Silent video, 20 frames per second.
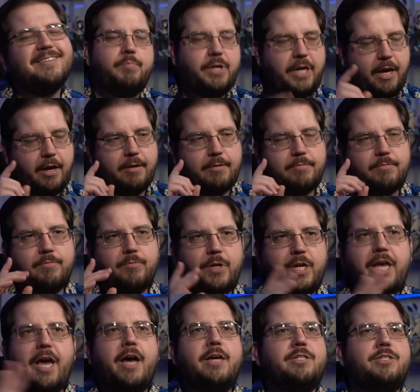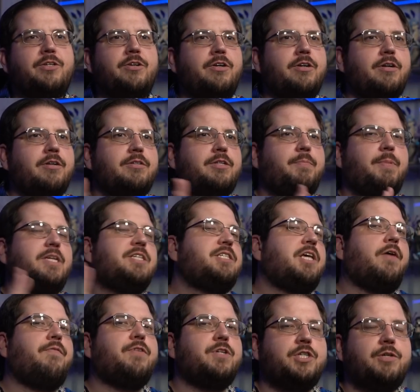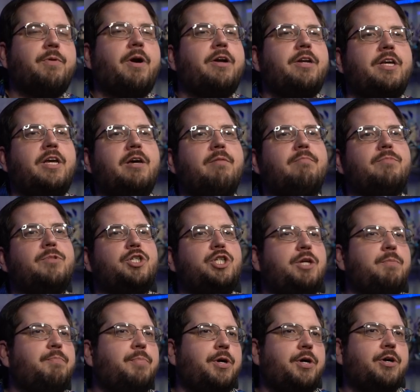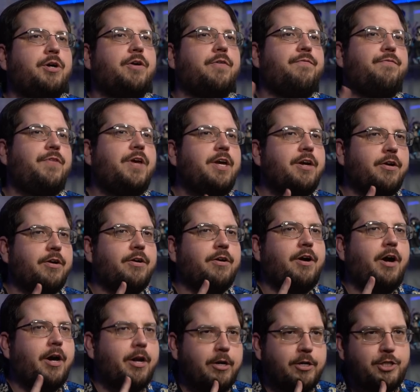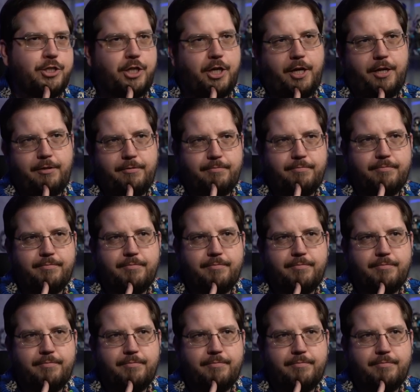But yeah, when he asked her to be selfish around him, she put her finger on her chin,